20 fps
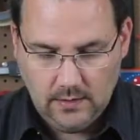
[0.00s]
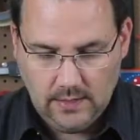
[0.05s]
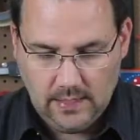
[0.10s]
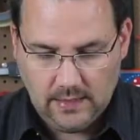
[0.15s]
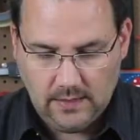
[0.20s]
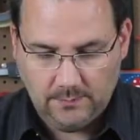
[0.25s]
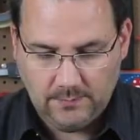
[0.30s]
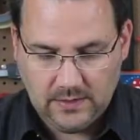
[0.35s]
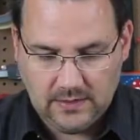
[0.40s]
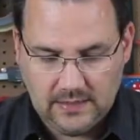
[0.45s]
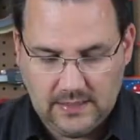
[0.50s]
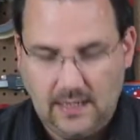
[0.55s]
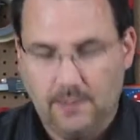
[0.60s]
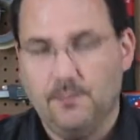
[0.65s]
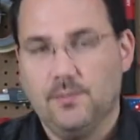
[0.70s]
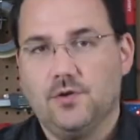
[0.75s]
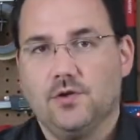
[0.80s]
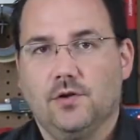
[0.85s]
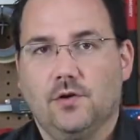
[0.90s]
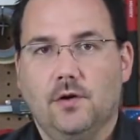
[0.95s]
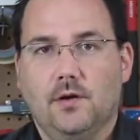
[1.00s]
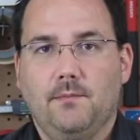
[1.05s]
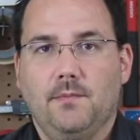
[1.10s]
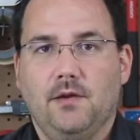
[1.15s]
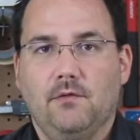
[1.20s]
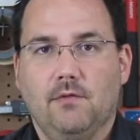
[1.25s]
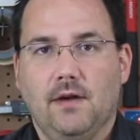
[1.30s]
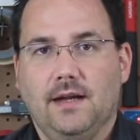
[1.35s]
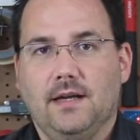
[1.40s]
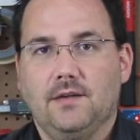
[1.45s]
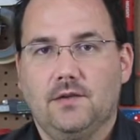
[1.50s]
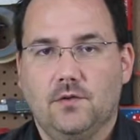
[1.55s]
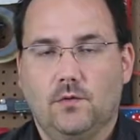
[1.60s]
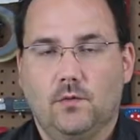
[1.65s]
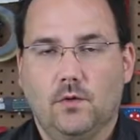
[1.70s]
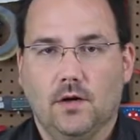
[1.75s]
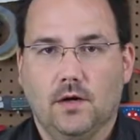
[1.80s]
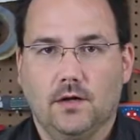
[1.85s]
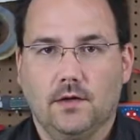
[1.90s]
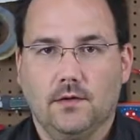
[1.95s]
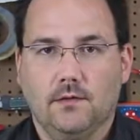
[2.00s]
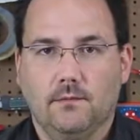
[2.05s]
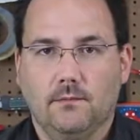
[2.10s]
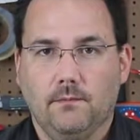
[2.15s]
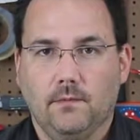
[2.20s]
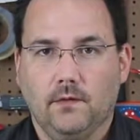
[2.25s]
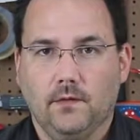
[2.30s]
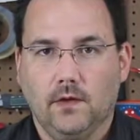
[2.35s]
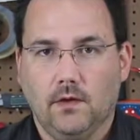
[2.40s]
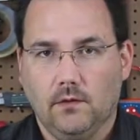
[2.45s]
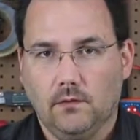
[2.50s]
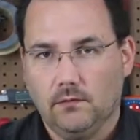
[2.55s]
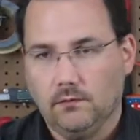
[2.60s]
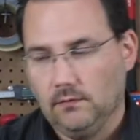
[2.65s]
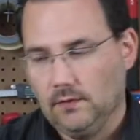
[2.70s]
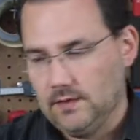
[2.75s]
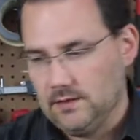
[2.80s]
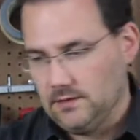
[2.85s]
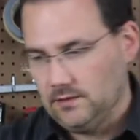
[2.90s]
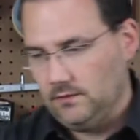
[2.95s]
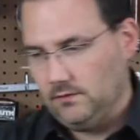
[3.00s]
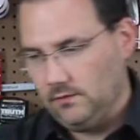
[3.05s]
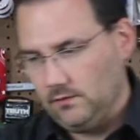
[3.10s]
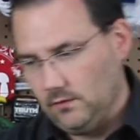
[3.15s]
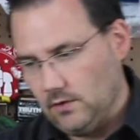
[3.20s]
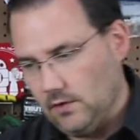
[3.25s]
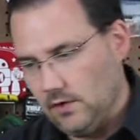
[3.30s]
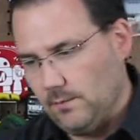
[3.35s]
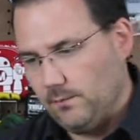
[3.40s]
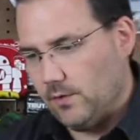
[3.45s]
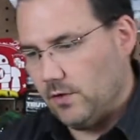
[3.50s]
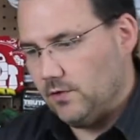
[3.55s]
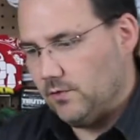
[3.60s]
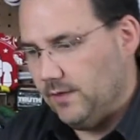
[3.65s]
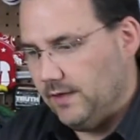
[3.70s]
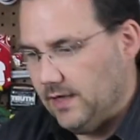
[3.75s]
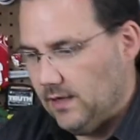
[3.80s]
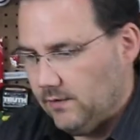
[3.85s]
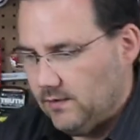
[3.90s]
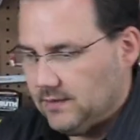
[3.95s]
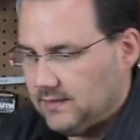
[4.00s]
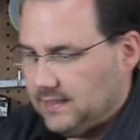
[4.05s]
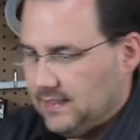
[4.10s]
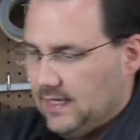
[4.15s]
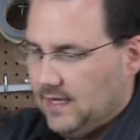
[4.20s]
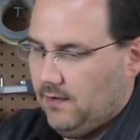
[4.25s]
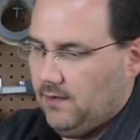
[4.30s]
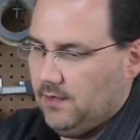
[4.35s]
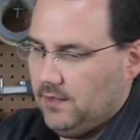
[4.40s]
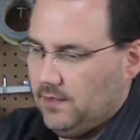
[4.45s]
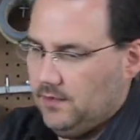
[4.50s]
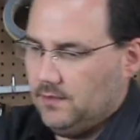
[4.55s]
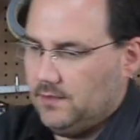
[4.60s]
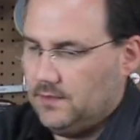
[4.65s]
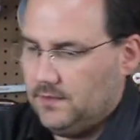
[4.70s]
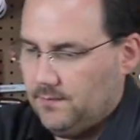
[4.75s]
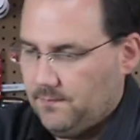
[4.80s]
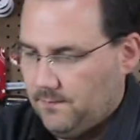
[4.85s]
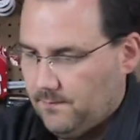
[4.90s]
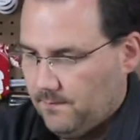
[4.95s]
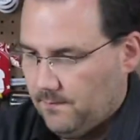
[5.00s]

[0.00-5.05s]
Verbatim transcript: get up to temperature and be ready to work. So let's load up Arduino and see how it goes.